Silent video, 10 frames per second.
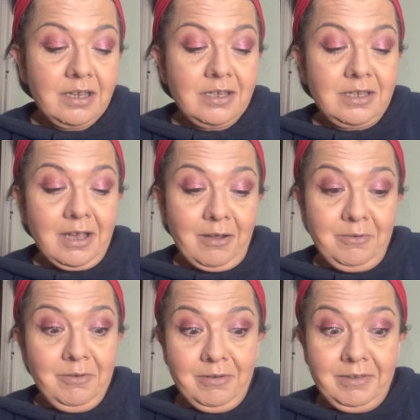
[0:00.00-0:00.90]

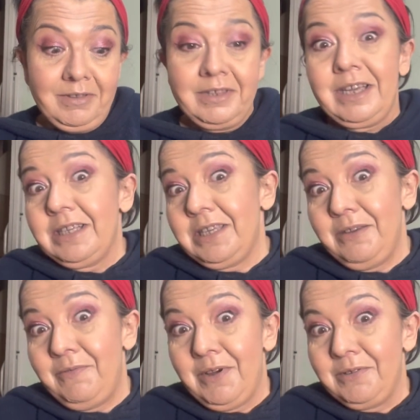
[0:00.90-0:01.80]
So, that's the
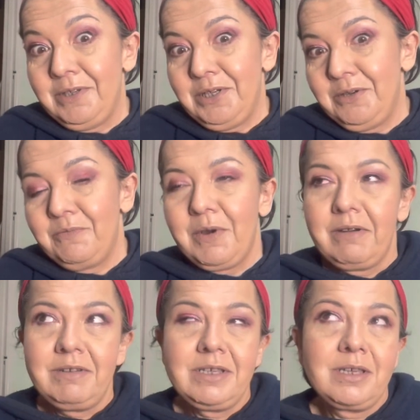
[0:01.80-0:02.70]
advantage of
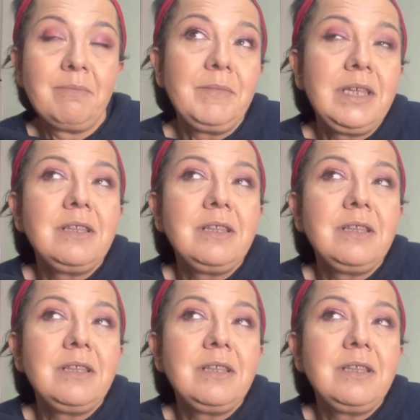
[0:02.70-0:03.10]
wearing something